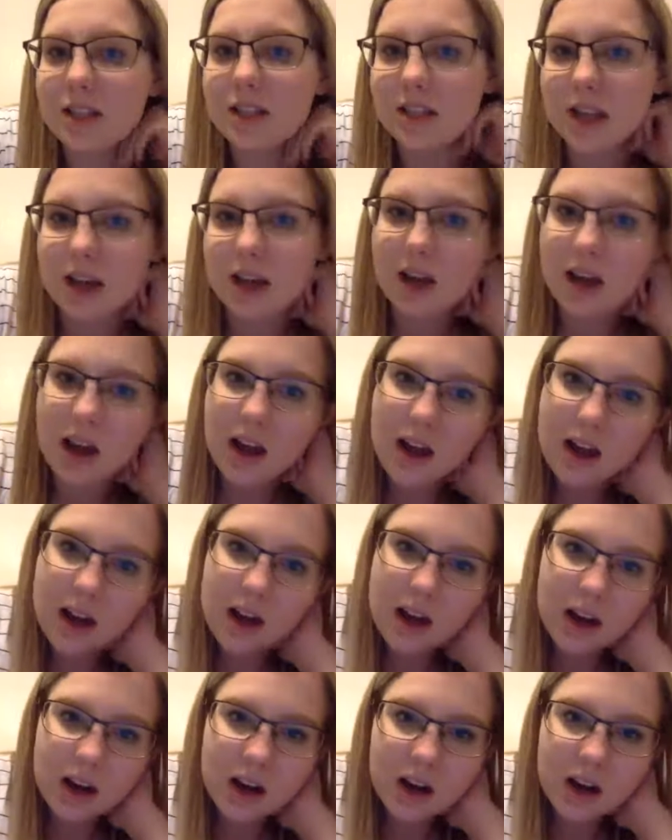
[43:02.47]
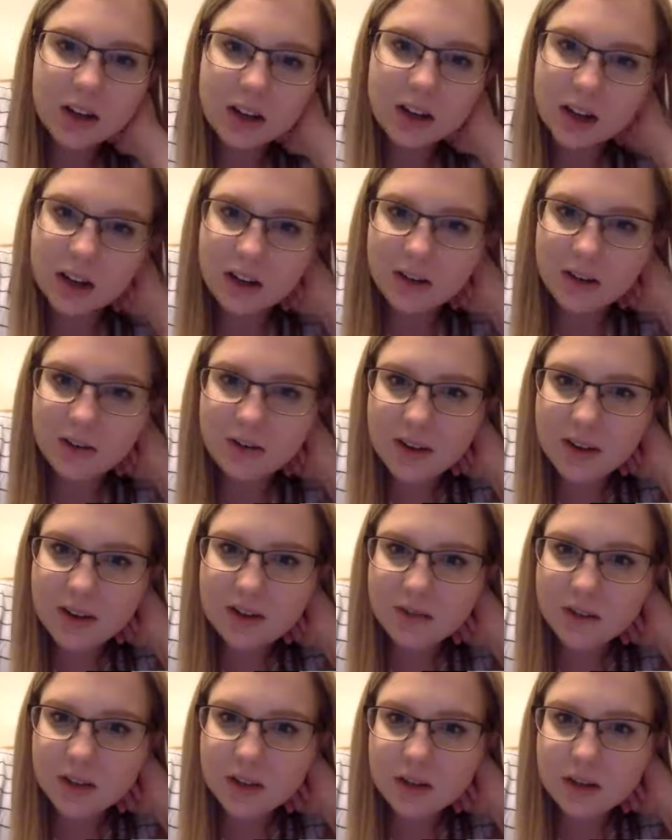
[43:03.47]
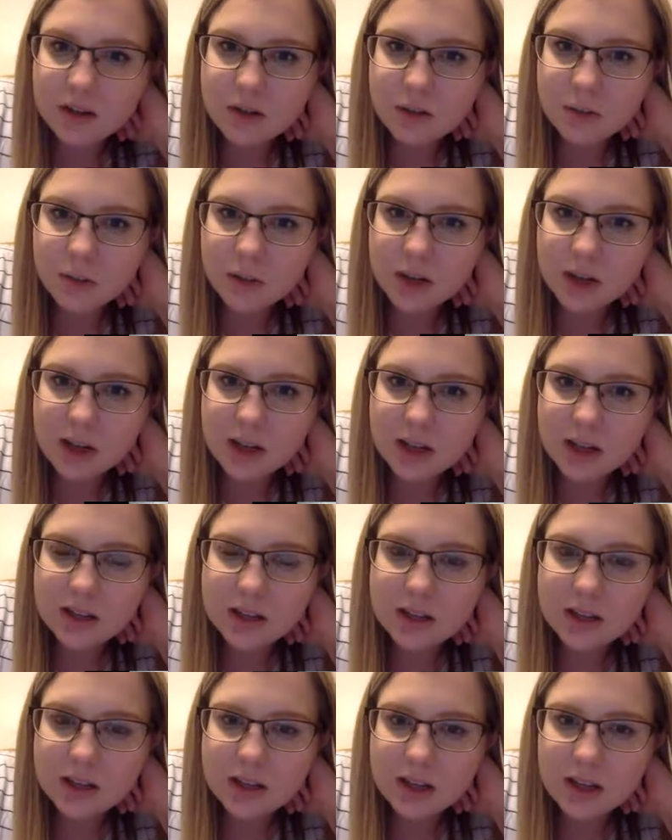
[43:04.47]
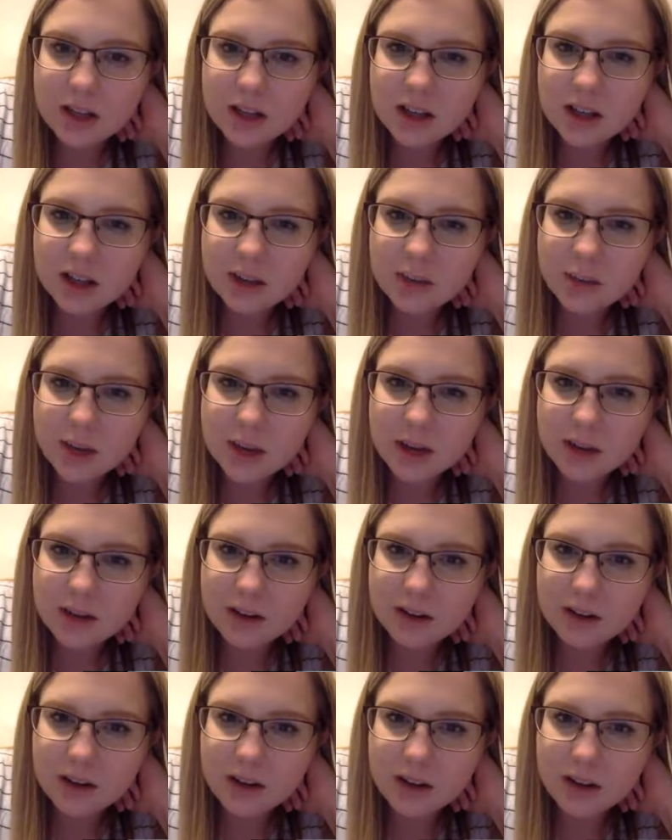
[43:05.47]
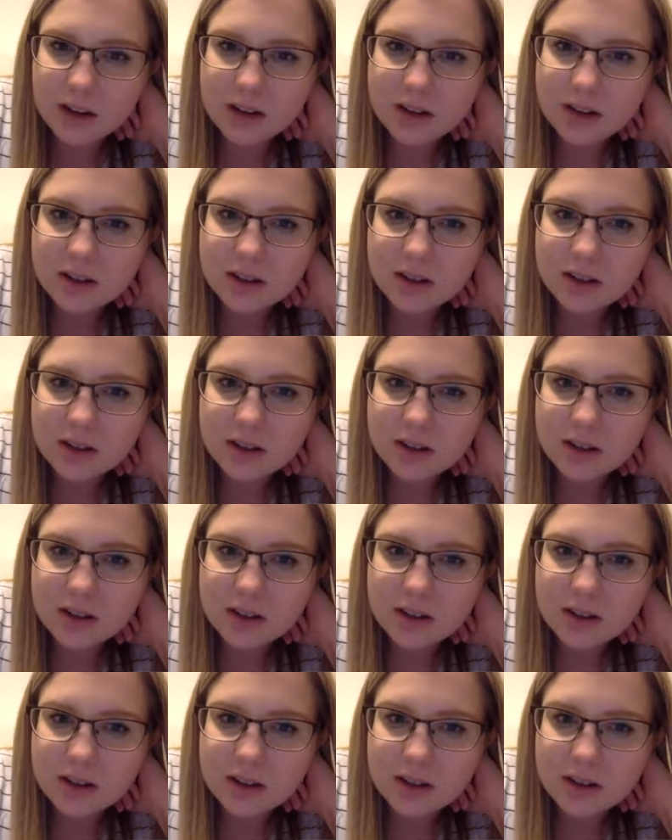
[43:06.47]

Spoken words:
they occur at the interface of the two plates and the megathrust.